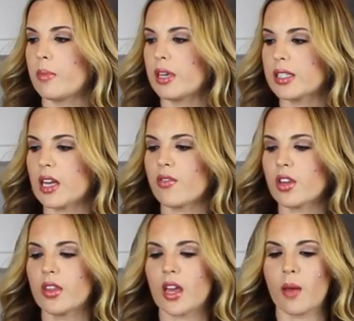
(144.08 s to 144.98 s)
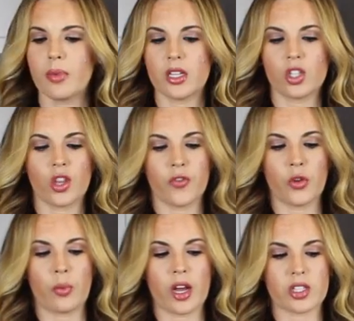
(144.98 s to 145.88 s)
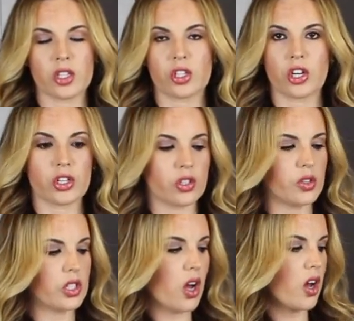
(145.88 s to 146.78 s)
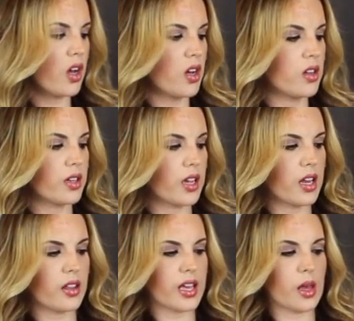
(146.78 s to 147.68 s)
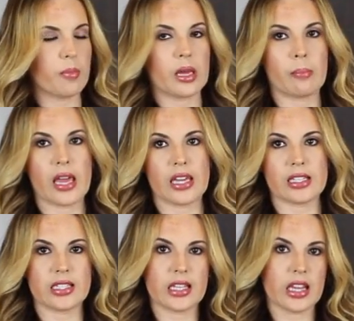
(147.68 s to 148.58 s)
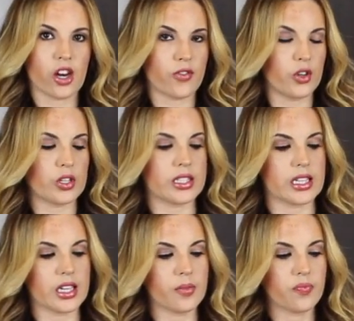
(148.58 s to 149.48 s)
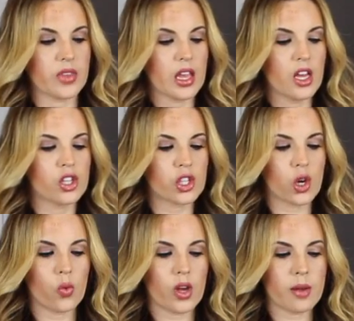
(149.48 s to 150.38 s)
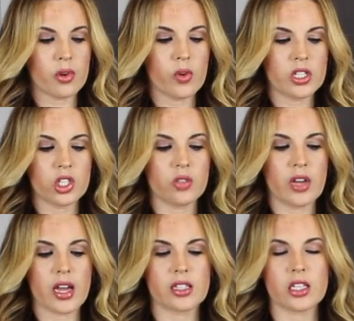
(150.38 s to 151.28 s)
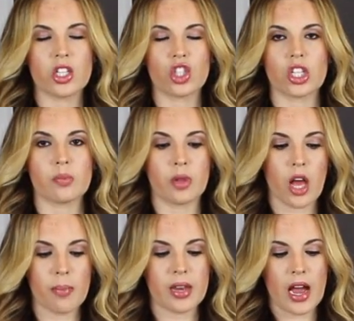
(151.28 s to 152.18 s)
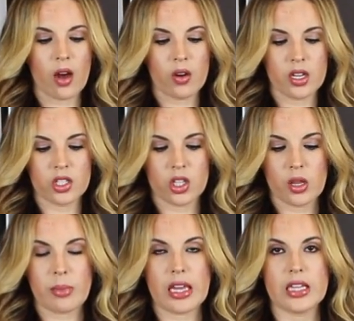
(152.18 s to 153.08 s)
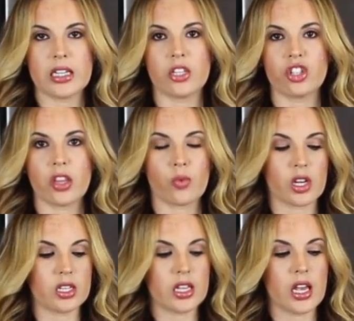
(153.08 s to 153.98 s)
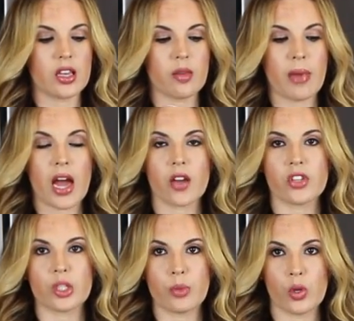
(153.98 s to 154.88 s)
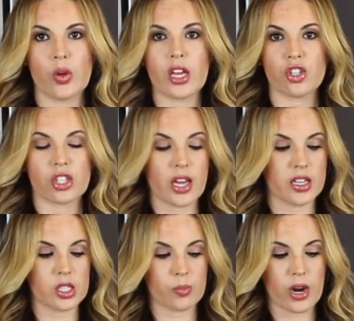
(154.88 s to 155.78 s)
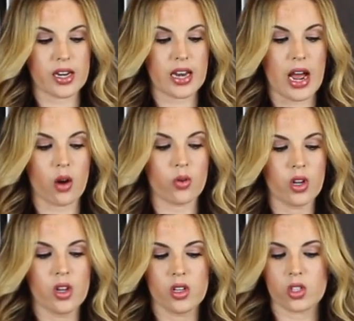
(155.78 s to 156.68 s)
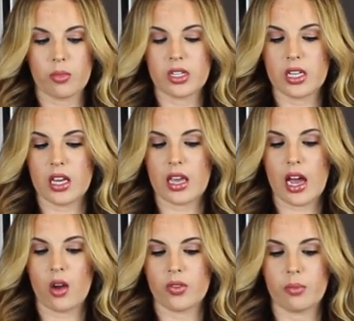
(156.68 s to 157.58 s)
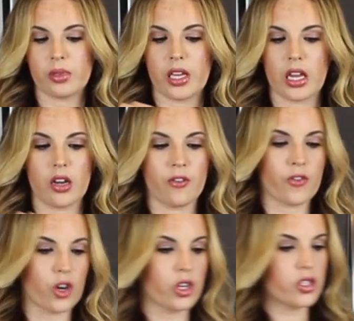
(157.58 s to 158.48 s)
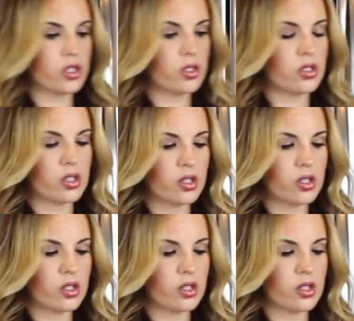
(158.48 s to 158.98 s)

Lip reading: I mixed everything up into the food processor, so it's all kind of like a big paste in there if you can see it. So what I'm going to do next is just plop it out into the baking dish, and then we're going to take the back of a spoon and just kind of spread it out. So I'm going to take out the blade first.